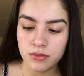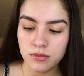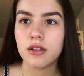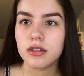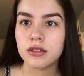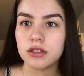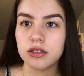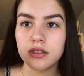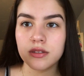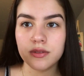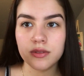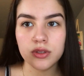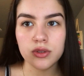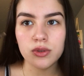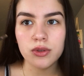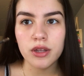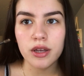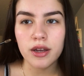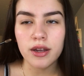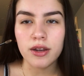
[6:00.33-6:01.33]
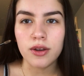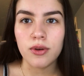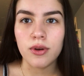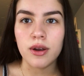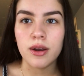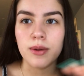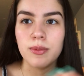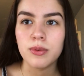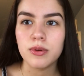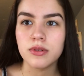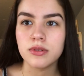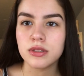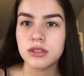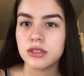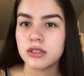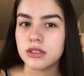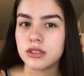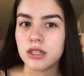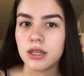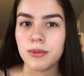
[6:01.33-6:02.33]
This is so that your eyebrows
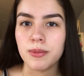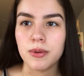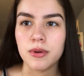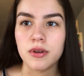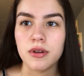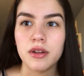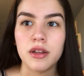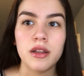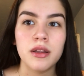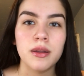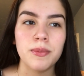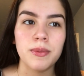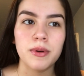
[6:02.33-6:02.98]
could stay put and the